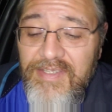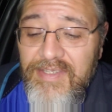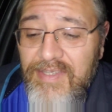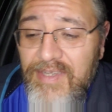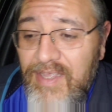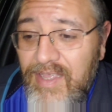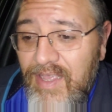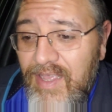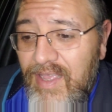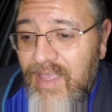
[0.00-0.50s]

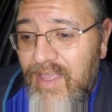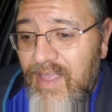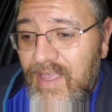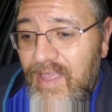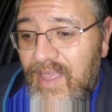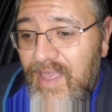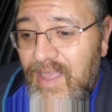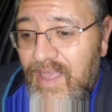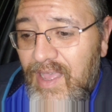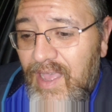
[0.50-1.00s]

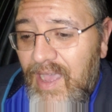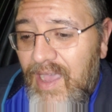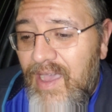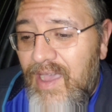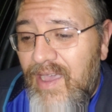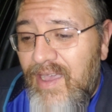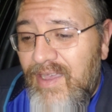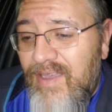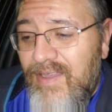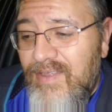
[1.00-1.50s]

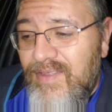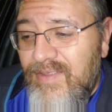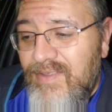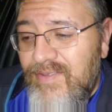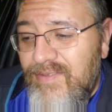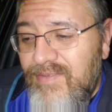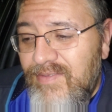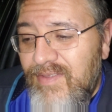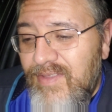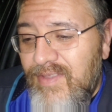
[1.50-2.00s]
And
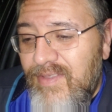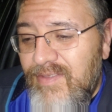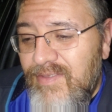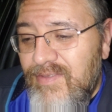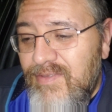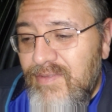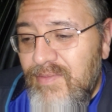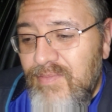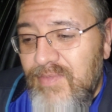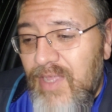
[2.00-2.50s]

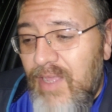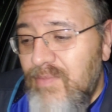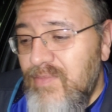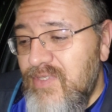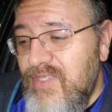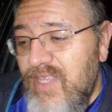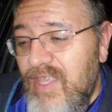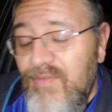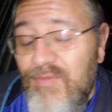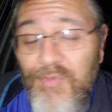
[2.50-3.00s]

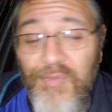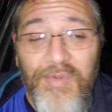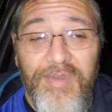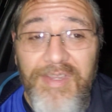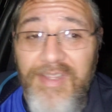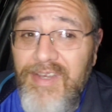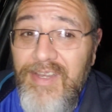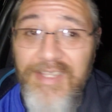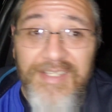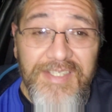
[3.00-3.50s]
sometimes even
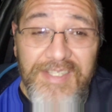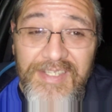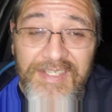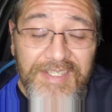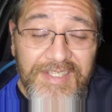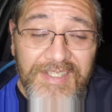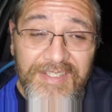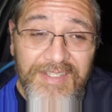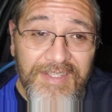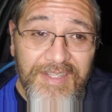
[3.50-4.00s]
when it
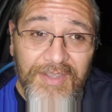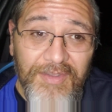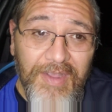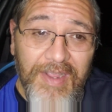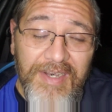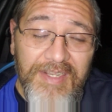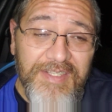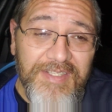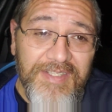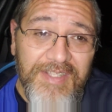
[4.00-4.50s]
isn't the
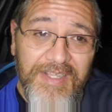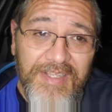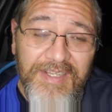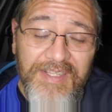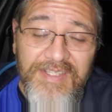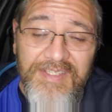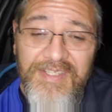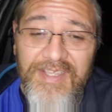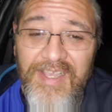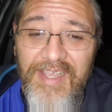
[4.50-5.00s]
greatest thing
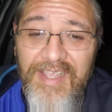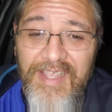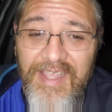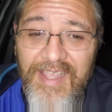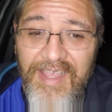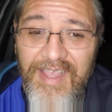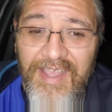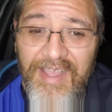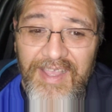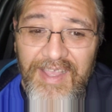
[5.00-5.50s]
to say,
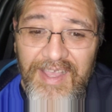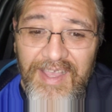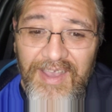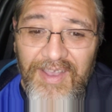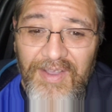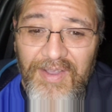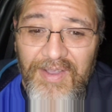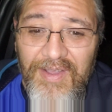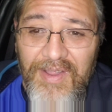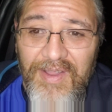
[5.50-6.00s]

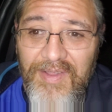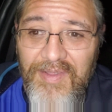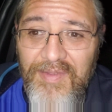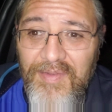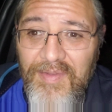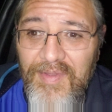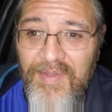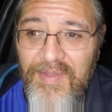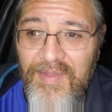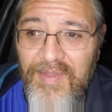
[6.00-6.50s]

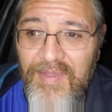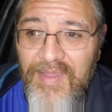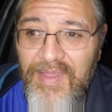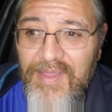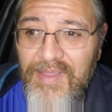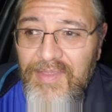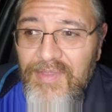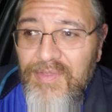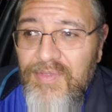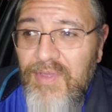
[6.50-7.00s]

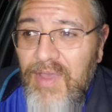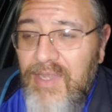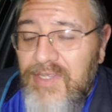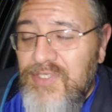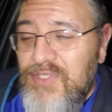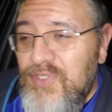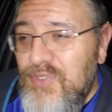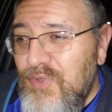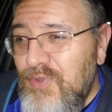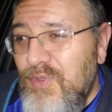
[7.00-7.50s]

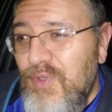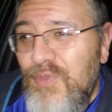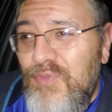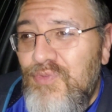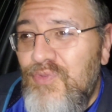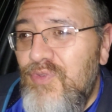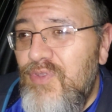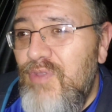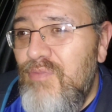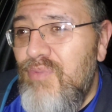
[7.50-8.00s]
thoughts do go
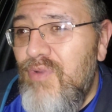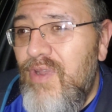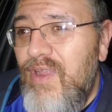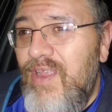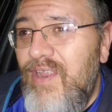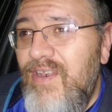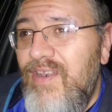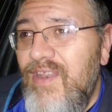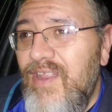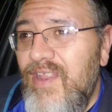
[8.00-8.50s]
through your
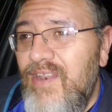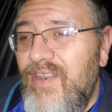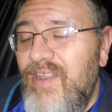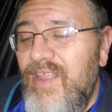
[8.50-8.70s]
brain.